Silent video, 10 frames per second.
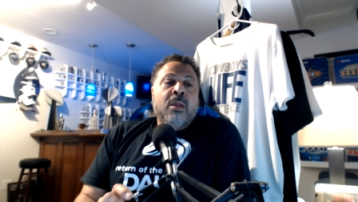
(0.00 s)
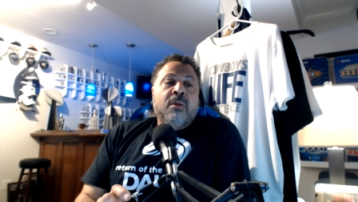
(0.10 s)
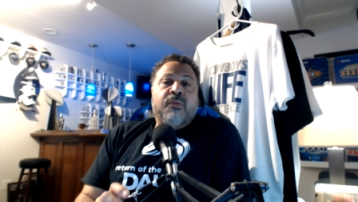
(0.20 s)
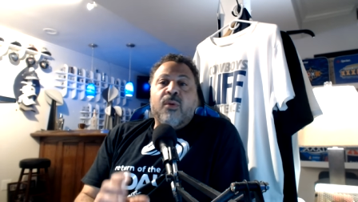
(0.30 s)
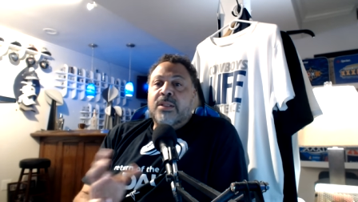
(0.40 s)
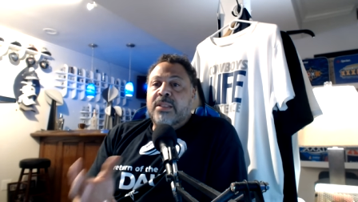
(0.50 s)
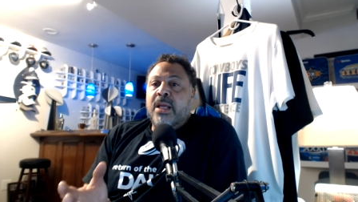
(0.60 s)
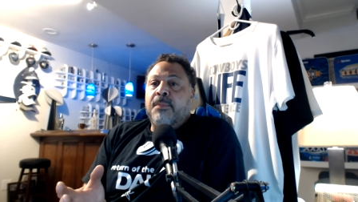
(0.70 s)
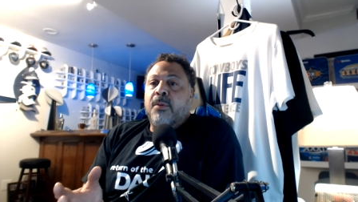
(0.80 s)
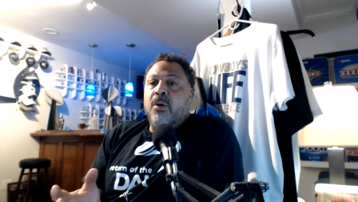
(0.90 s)
for
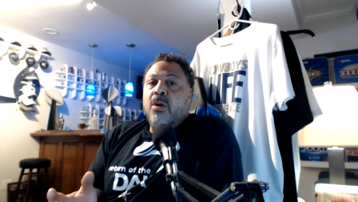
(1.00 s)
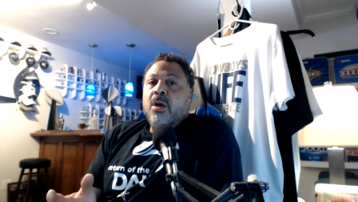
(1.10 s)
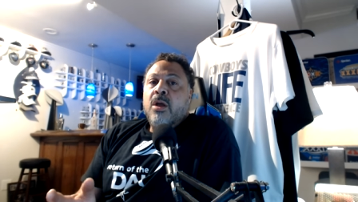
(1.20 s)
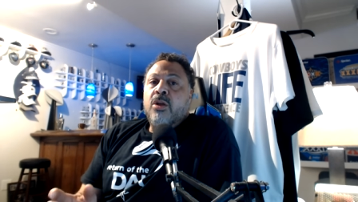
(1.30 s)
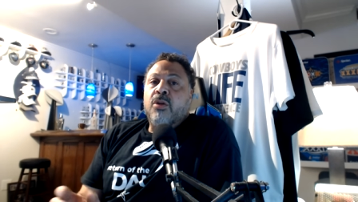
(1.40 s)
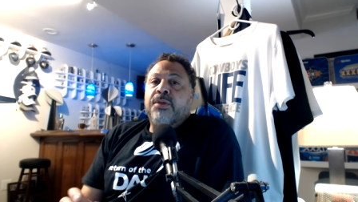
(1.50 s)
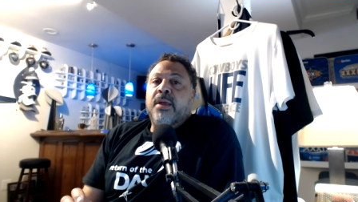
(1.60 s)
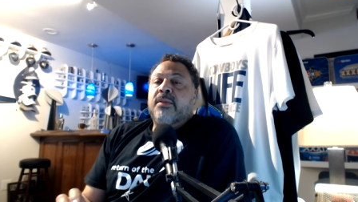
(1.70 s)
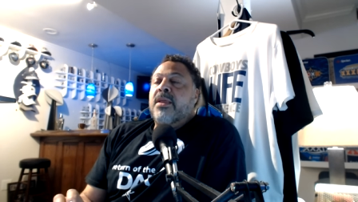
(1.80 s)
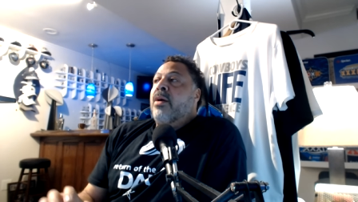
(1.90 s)
example, you
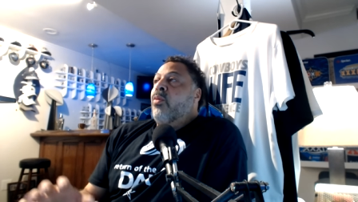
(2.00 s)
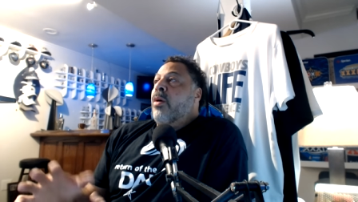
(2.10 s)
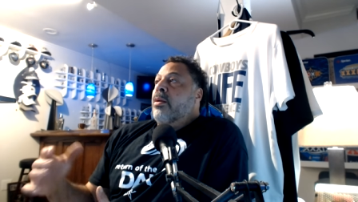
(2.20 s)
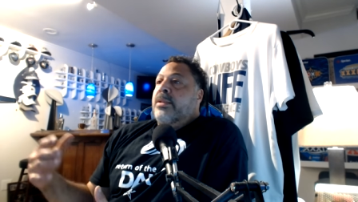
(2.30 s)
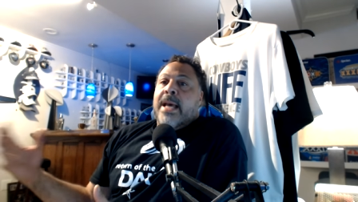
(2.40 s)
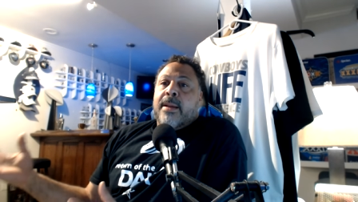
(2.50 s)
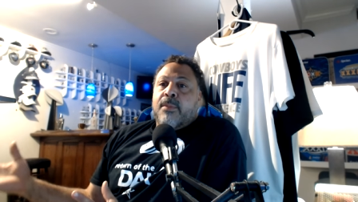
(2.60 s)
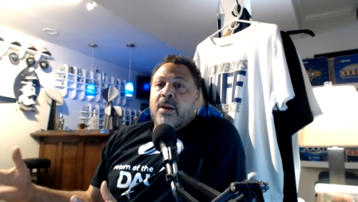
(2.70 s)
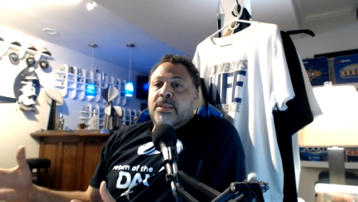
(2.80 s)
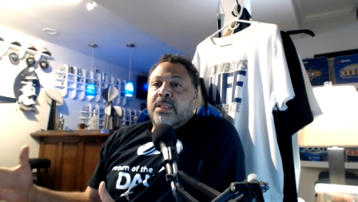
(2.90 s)
think that, well, Dak
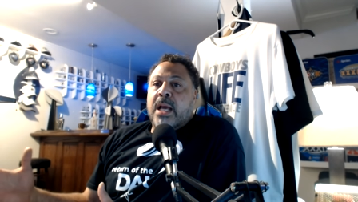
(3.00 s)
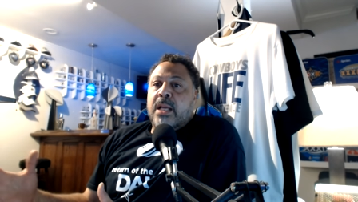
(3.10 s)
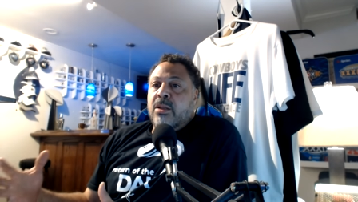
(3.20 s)
Prescott,